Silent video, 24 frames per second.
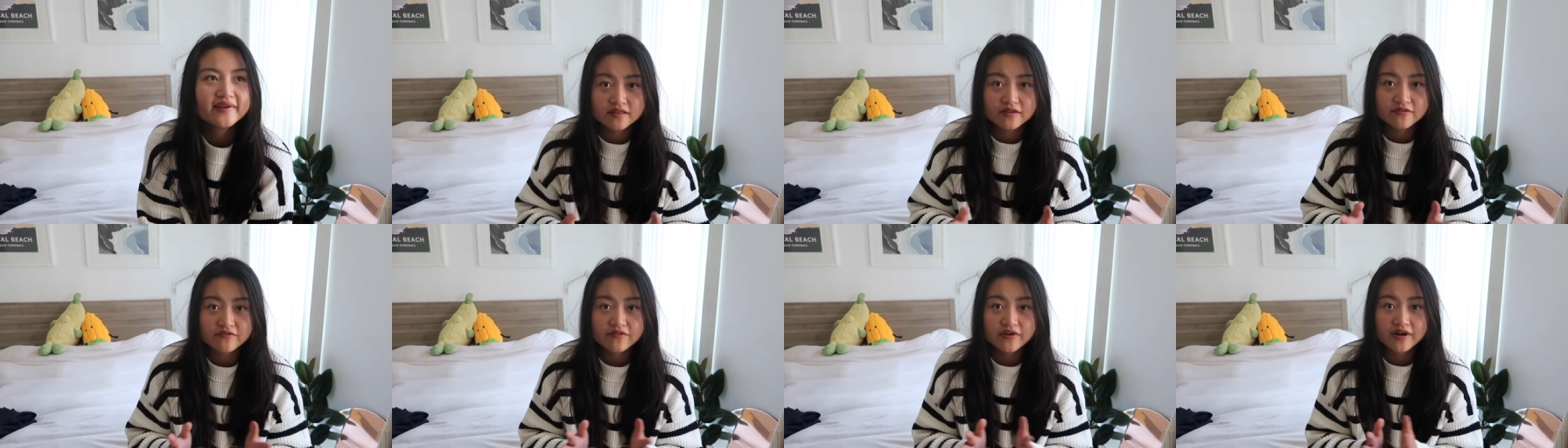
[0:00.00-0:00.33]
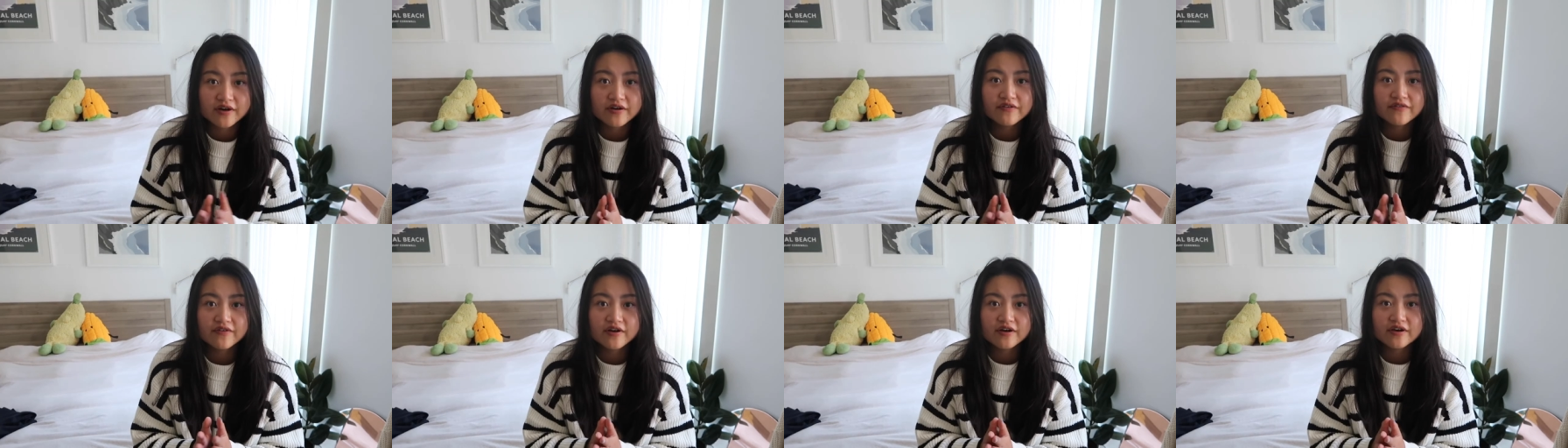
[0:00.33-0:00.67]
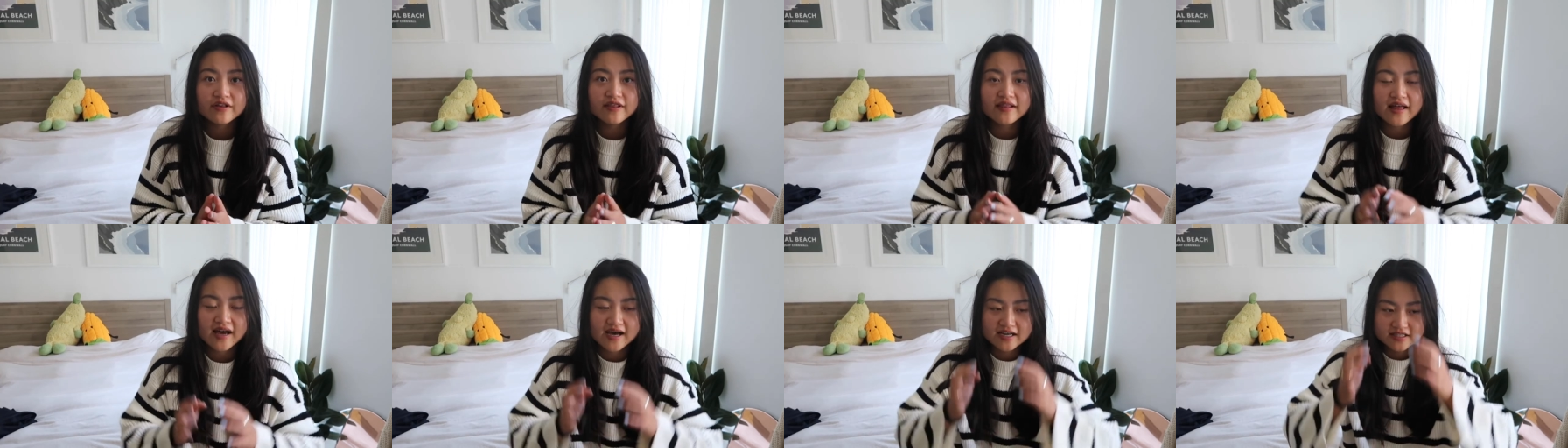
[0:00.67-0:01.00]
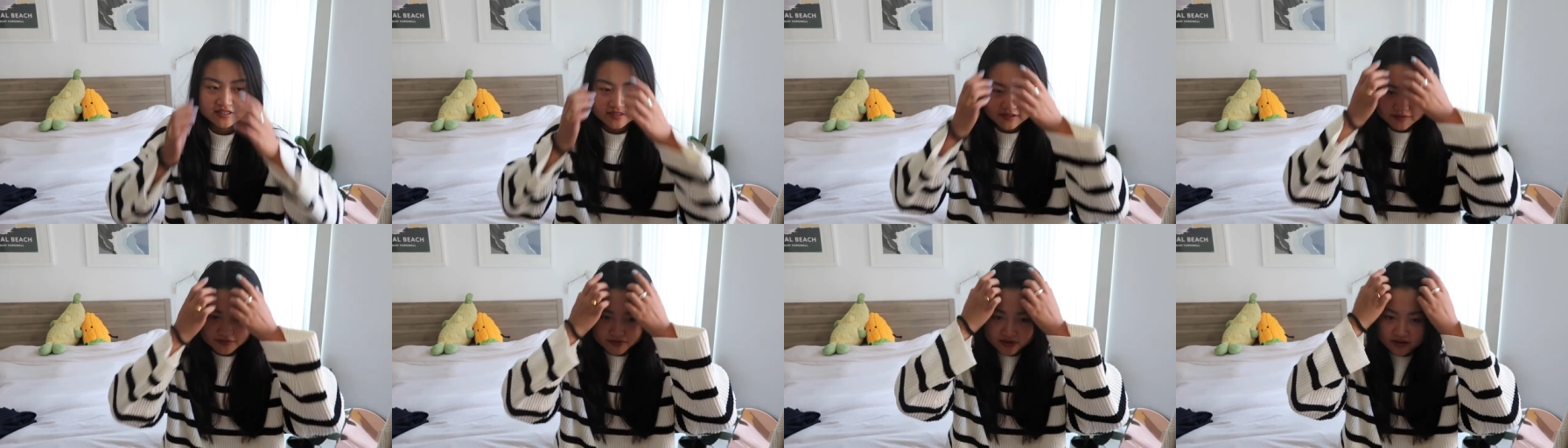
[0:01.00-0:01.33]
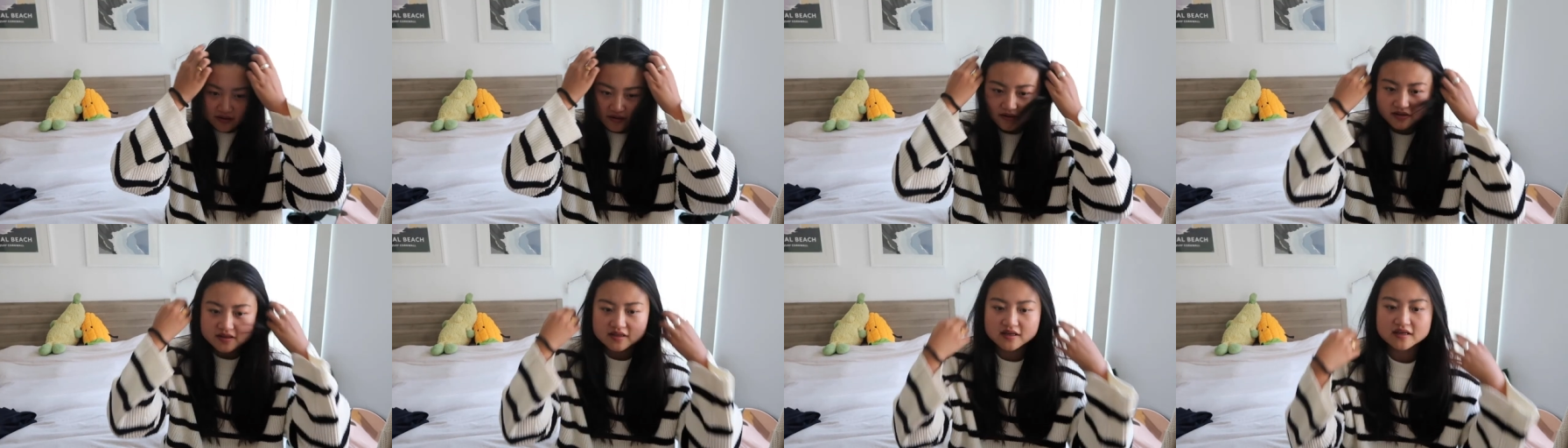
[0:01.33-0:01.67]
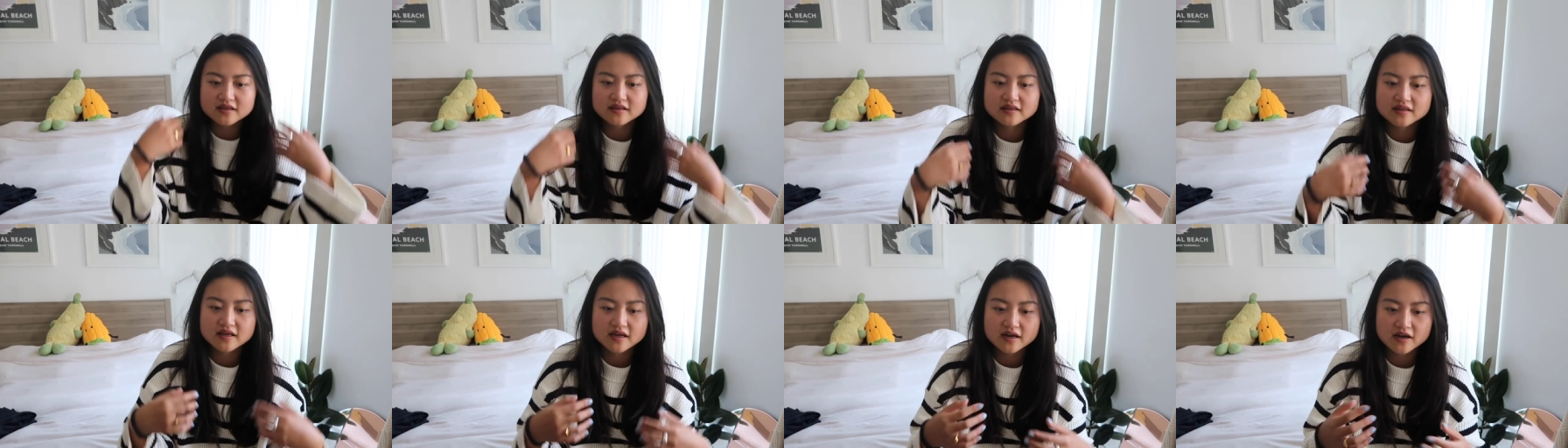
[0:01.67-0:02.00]
The very, very last
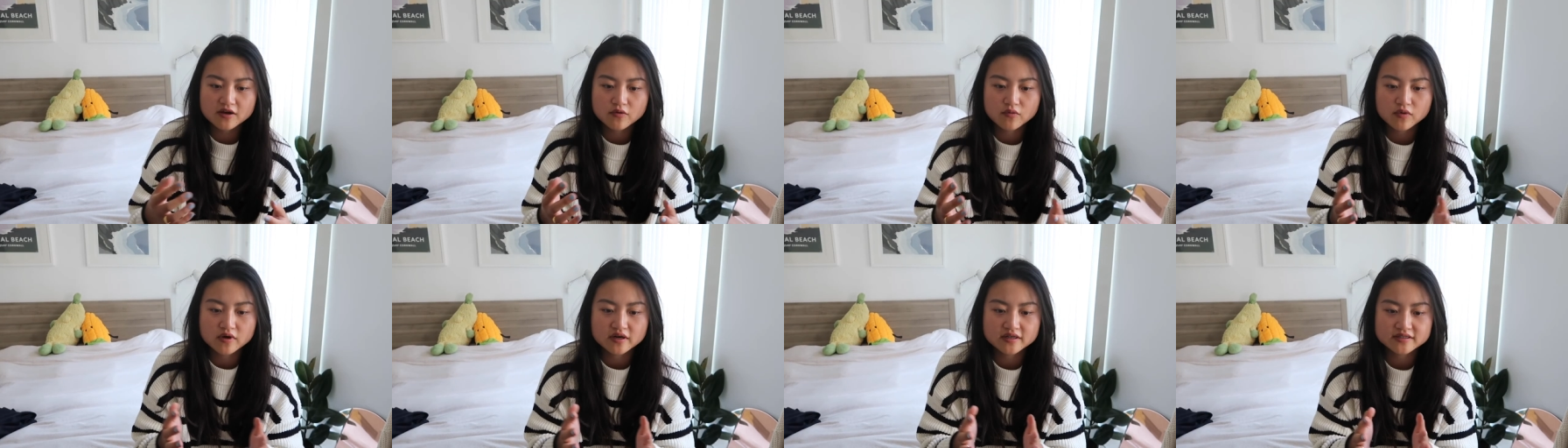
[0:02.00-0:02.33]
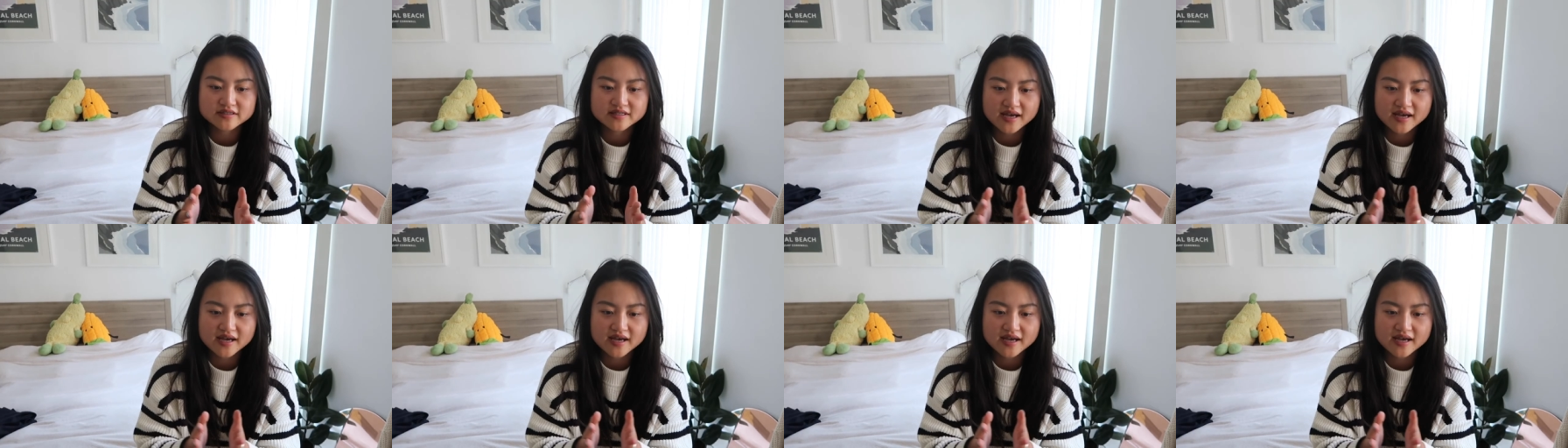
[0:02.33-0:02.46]
thing that I wanted